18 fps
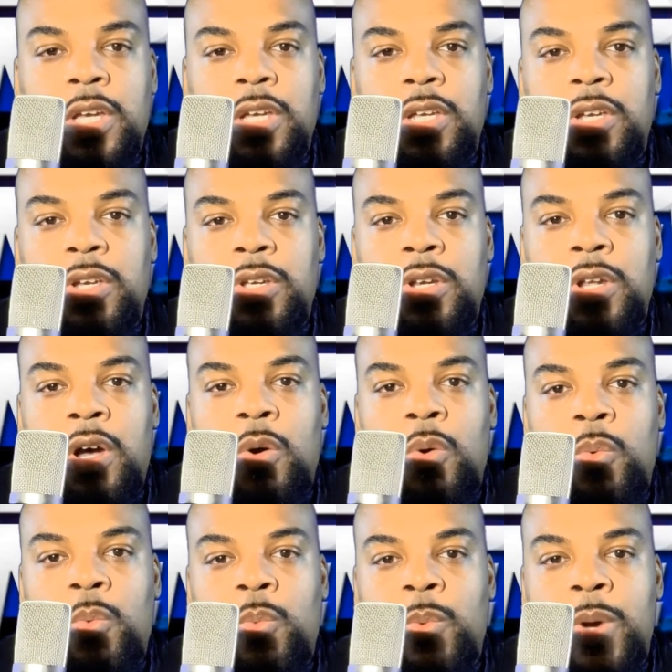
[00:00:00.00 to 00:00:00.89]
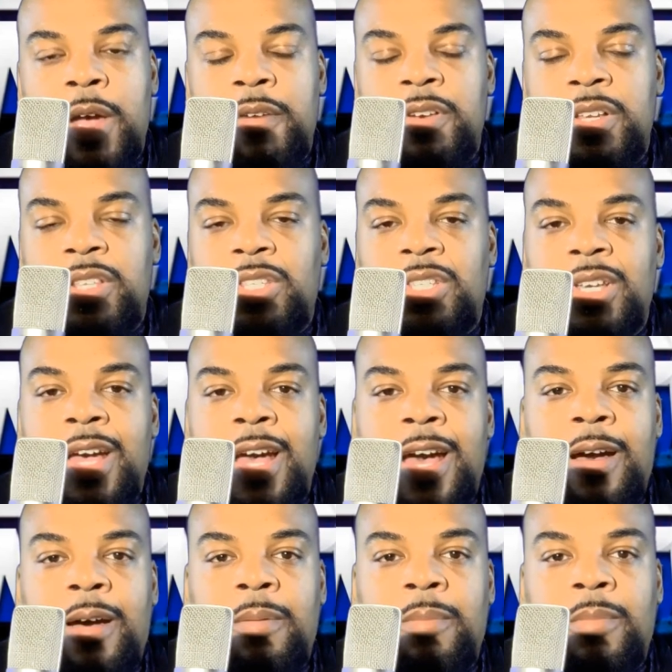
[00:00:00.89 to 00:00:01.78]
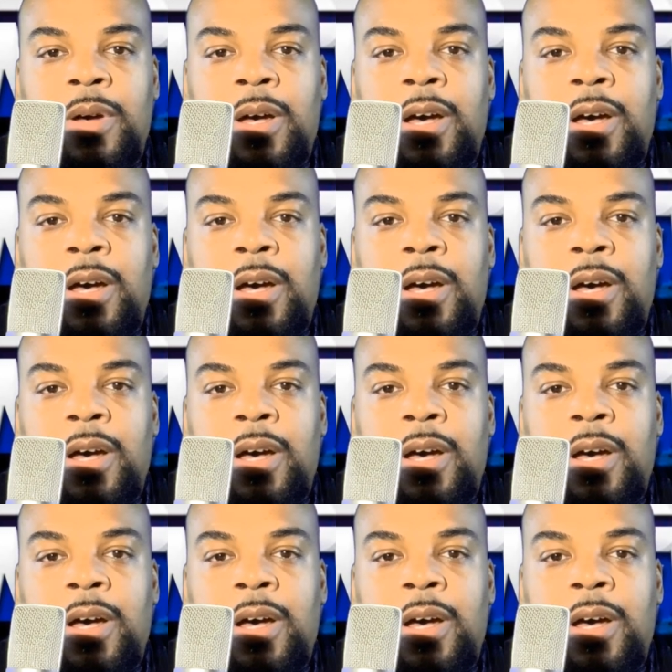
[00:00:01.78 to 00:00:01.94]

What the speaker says: You know, every time